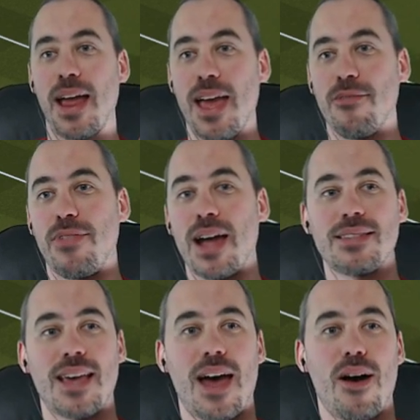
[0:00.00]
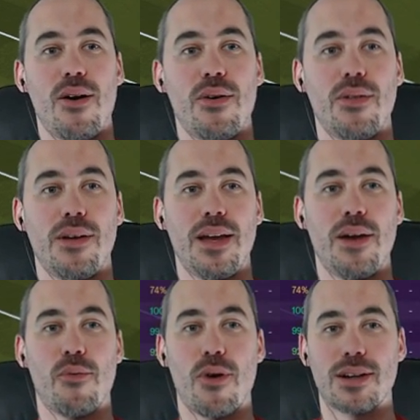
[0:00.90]
If that's how
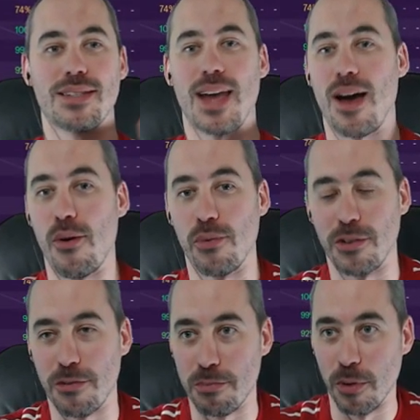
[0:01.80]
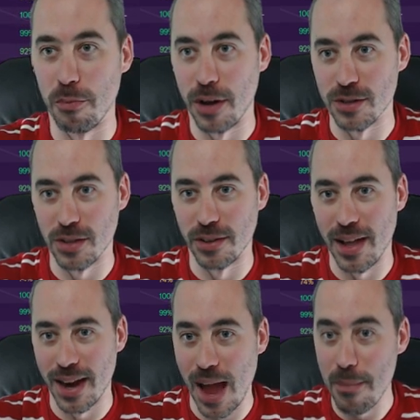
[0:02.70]
it works now with with players on the
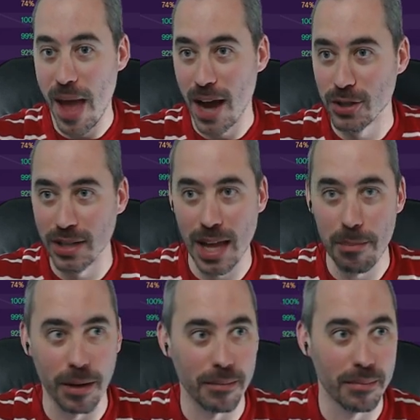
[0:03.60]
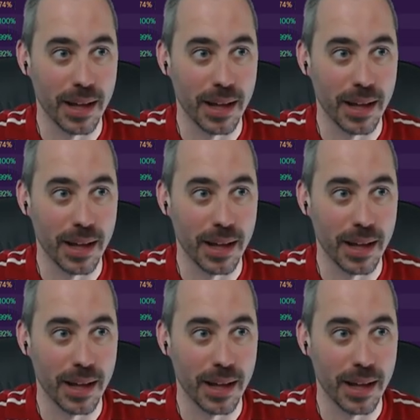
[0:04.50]
line, I may actually keep it.